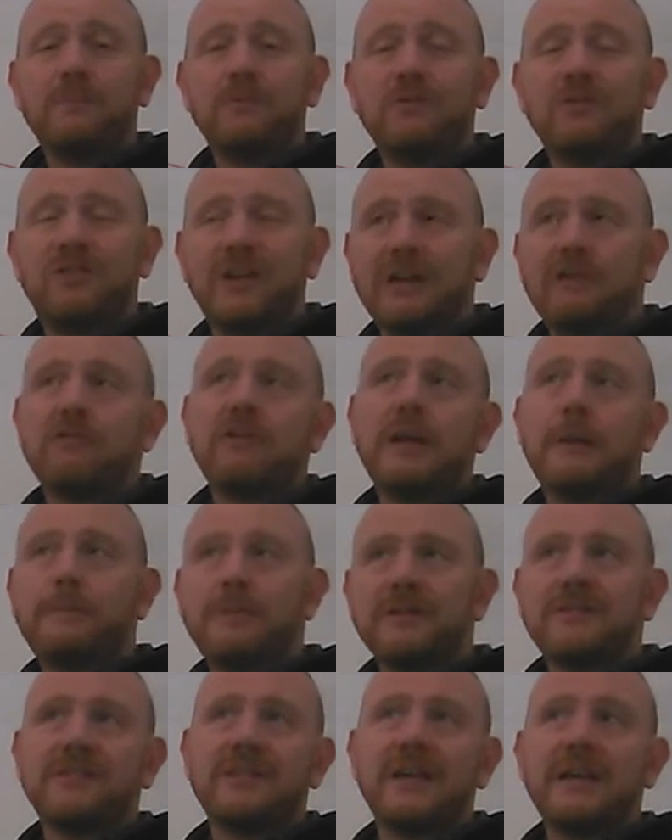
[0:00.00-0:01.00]
generally
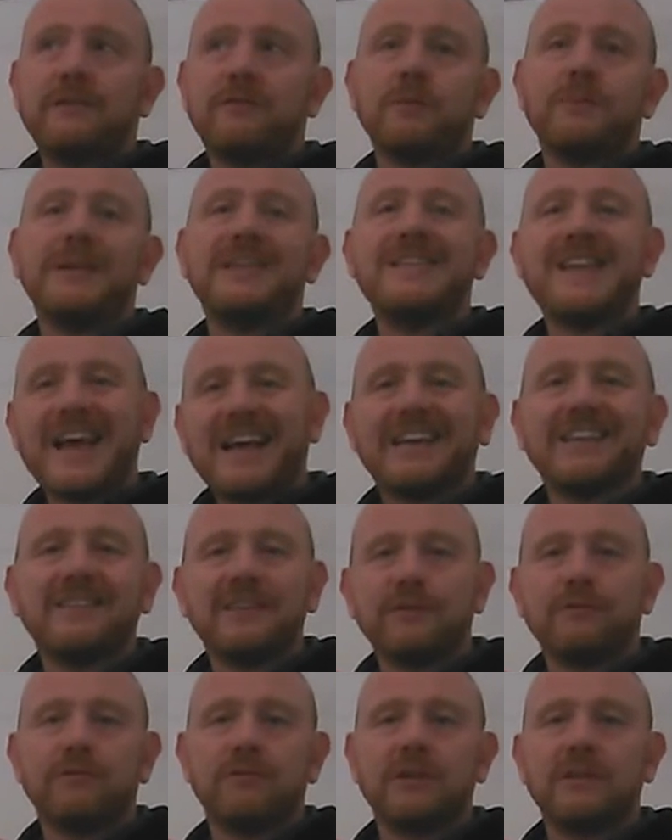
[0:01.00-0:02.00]
perceived to be
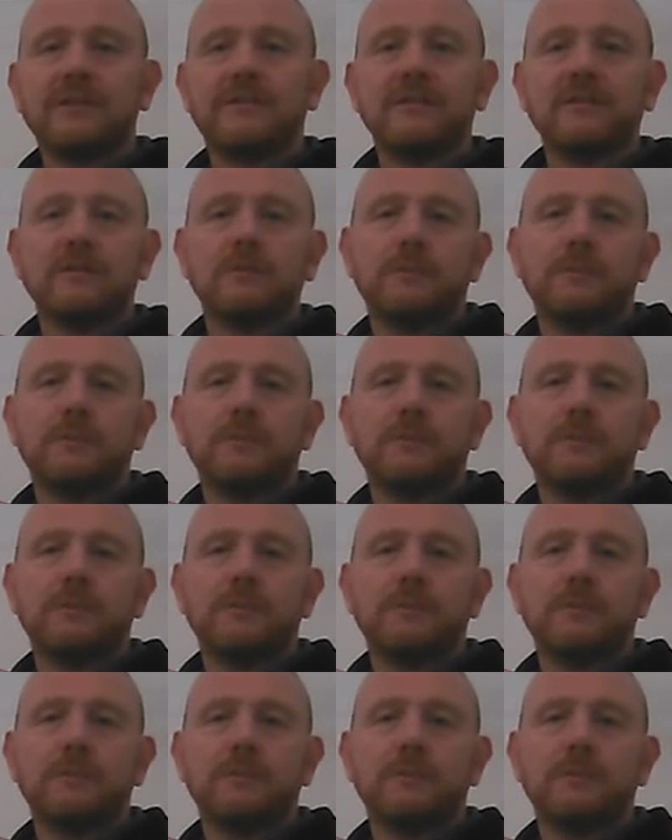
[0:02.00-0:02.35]
negative reasons,